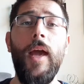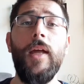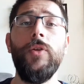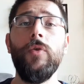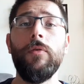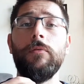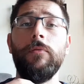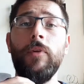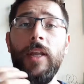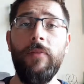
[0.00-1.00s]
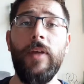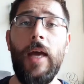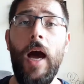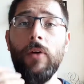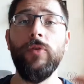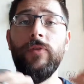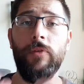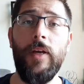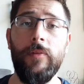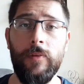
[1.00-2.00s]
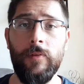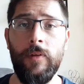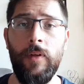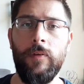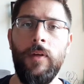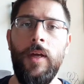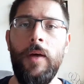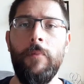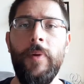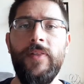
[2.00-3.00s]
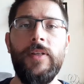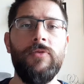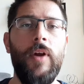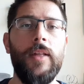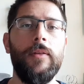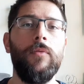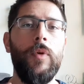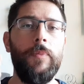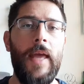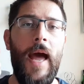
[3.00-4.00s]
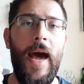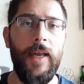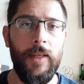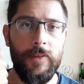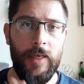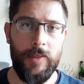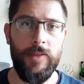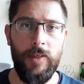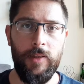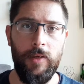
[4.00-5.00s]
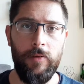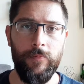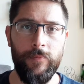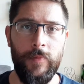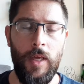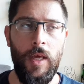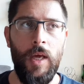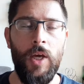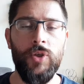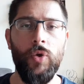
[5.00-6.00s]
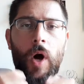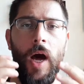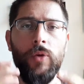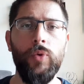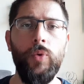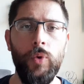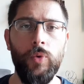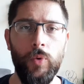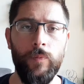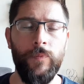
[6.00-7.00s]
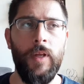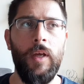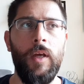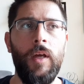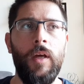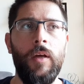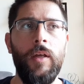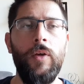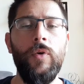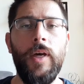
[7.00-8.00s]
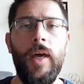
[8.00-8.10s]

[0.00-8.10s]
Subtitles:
and you're living out of the rent. But this rent will be highly taxed in Italy. So how do? You